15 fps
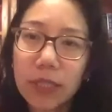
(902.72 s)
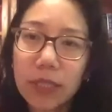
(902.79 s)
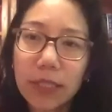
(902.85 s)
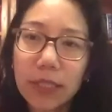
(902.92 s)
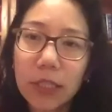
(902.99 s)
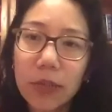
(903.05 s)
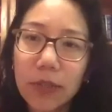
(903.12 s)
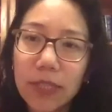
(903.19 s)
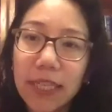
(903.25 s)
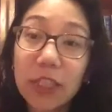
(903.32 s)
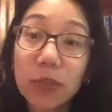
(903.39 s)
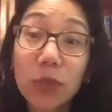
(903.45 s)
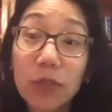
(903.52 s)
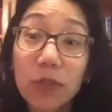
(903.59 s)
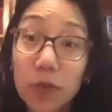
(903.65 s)
too is
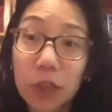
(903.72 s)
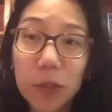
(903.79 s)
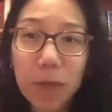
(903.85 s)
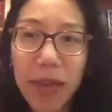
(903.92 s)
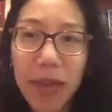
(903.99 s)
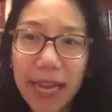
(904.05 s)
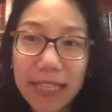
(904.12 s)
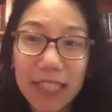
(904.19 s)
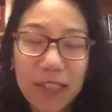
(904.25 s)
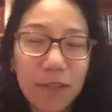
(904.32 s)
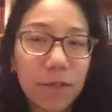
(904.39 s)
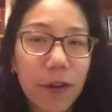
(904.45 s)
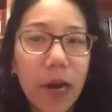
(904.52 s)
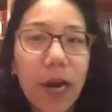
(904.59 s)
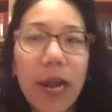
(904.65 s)
1924 is passed in a
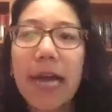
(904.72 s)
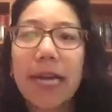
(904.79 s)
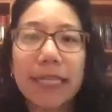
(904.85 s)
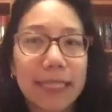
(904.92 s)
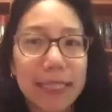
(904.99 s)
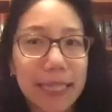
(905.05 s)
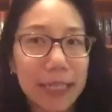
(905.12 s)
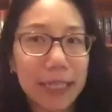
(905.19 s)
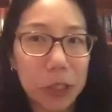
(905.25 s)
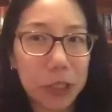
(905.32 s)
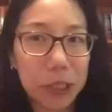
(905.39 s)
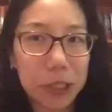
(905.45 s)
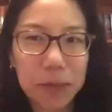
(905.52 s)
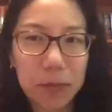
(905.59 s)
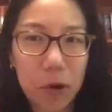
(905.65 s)
very
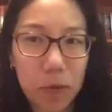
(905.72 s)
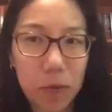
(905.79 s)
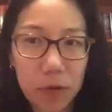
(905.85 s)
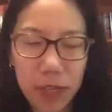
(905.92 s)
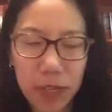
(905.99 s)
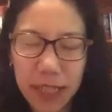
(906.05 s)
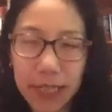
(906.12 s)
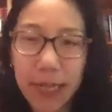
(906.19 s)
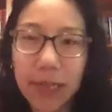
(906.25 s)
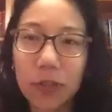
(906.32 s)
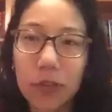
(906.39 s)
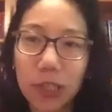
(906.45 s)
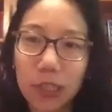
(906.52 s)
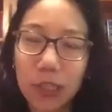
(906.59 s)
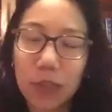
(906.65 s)
isolationist moment, right? The
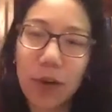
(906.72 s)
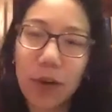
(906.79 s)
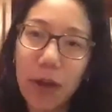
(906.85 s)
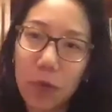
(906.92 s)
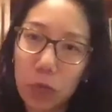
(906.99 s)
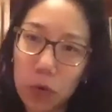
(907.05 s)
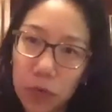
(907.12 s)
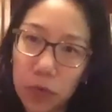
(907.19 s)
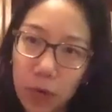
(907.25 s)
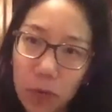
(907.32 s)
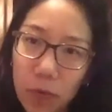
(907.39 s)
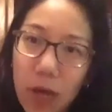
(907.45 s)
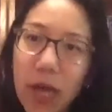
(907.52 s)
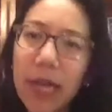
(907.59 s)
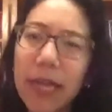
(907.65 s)
country has fought World
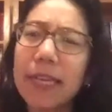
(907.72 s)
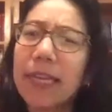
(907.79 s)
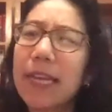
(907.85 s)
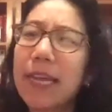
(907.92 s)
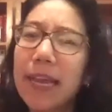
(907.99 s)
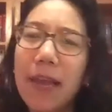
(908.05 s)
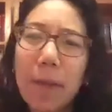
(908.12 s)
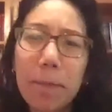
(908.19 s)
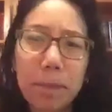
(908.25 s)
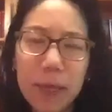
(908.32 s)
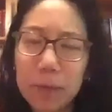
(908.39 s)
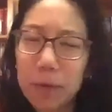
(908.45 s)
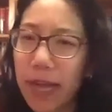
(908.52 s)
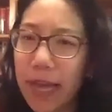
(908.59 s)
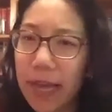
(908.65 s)
War I.
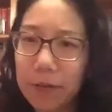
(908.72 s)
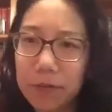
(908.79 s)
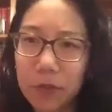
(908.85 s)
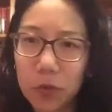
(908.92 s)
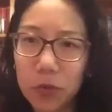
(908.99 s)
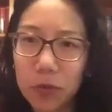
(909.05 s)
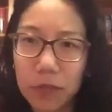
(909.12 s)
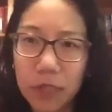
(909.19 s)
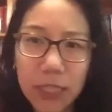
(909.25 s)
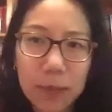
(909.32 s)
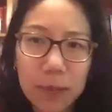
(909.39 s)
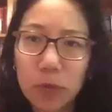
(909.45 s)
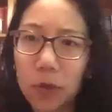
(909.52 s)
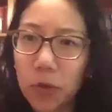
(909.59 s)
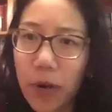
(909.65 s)
People have sort of
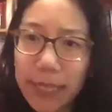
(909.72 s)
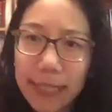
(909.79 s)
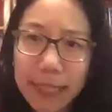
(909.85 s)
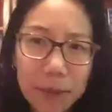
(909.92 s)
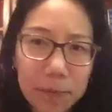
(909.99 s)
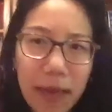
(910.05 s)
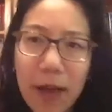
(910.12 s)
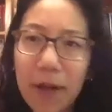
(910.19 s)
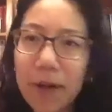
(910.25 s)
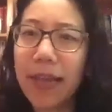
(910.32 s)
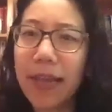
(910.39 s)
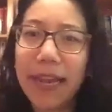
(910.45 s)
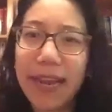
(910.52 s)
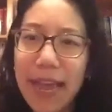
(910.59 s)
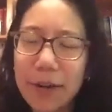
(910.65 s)
deep regrets about
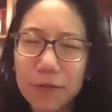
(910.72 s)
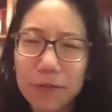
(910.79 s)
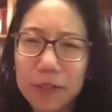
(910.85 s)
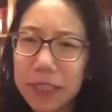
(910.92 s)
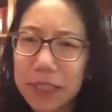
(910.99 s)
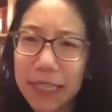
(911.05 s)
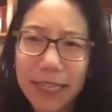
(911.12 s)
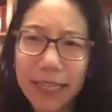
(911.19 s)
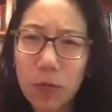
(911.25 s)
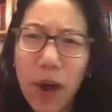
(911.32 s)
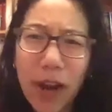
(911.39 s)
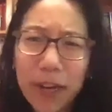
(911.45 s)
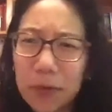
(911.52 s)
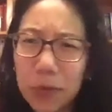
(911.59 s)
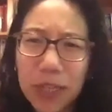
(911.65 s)
it and feel like,
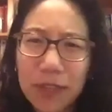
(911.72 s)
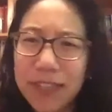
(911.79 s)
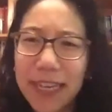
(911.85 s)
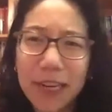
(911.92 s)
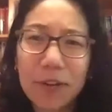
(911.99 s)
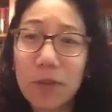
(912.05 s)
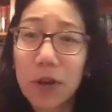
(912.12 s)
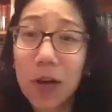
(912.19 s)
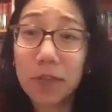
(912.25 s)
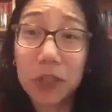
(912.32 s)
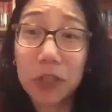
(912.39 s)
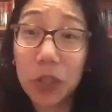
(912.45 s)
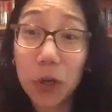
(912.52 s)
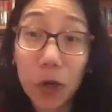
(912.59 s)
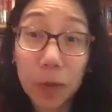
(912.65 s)
why did we even get involved
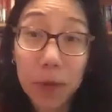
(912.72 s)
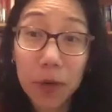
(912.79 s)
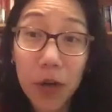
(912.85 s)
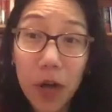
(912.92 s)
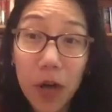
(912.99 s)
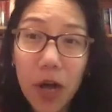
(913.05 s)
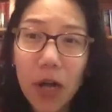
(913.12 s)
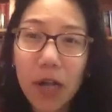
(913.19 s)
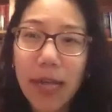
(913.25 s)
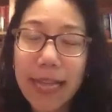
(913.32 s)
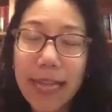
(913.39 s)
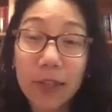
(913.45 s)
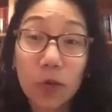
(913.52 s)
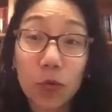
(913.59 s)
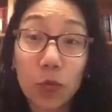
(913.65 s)
in Europe at all?
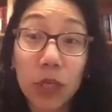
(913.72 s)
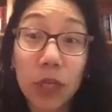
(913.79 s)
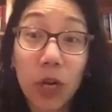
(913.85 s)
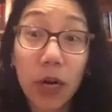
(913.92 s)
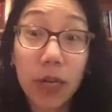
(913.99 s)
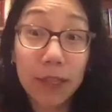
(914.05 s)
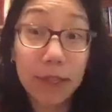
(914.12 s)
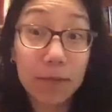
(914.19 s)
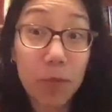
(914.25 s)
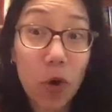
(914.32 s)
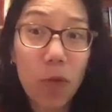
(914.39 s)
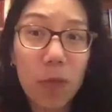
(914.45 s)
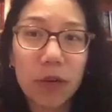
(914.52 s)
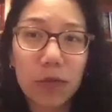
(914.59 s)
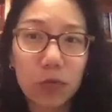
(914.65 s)
And so we are in this
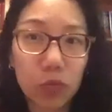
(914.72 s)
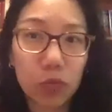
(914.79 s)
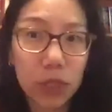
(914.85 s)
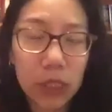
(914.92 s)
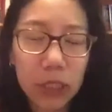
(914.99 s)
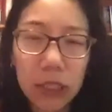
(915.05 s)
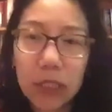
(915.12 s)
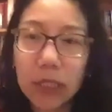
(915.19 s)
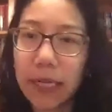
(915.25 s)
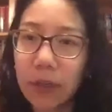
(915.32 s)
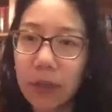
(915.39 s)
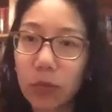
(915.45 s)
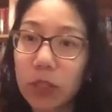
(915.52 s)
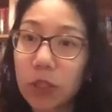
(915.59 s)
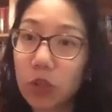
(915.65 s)
moment of real like
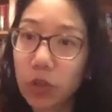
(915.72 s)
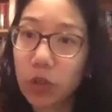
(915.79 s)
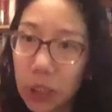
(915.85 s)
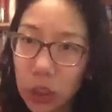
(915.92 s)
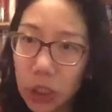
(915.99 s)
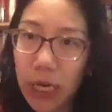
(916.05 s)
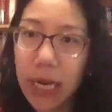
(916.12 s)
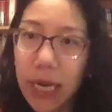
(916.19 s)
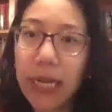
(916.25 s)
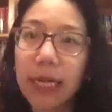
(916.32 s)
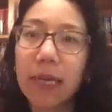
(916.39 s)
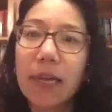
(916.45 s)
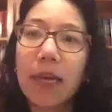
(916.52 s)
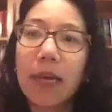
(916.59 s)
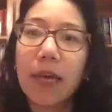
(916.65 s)

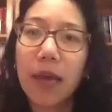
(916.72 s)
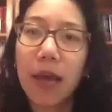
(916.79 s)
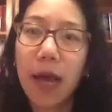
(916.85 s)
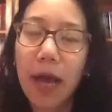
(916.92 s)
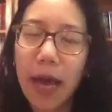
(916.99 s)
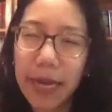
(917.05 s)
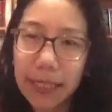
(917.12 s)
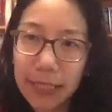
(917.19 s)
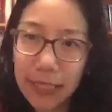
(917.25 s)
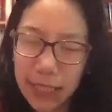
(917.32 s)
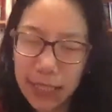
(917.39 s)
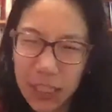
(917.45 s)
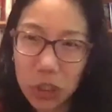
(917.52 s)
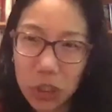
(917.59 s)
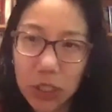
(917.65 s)
retrenching,
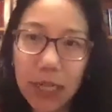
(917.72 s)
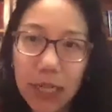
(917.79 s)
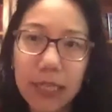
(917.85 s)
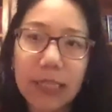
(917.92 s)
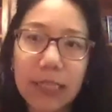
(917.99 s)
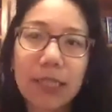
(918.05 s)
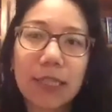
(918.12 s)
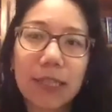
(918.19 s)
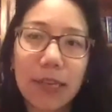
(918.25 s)
isolationist,